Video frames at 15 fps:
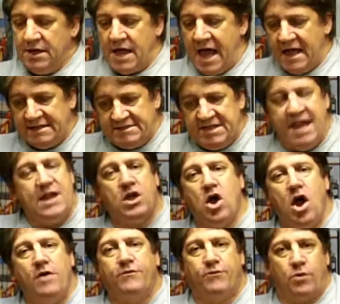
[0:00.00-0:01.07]
on
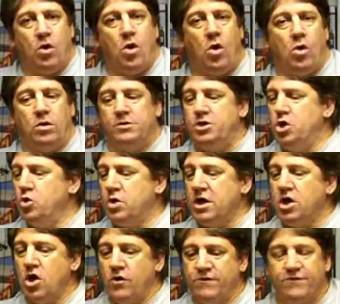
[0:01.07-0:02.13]
takeoff roll, you
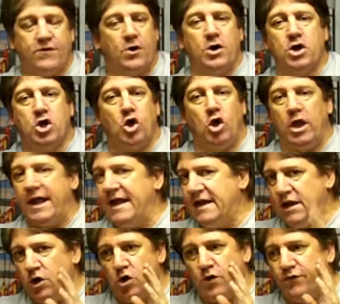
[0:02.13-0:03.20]
can go vertical, and
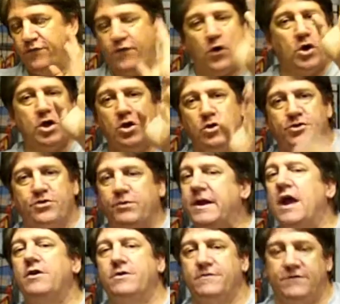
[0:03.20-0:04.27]
it'll go vertical
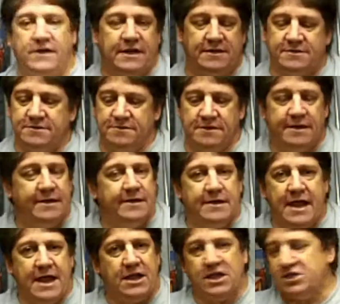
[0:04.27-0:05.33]
300 feet.
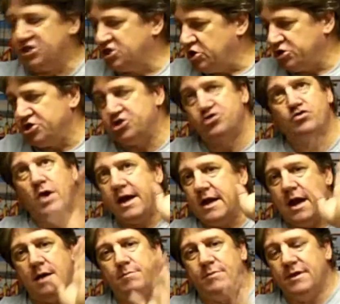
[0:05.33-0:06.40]
It just goes straight
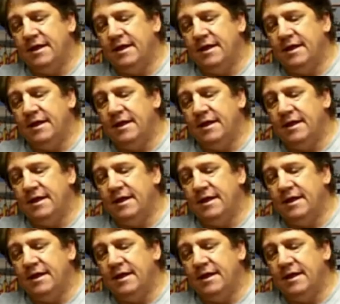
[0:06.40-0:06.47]
up.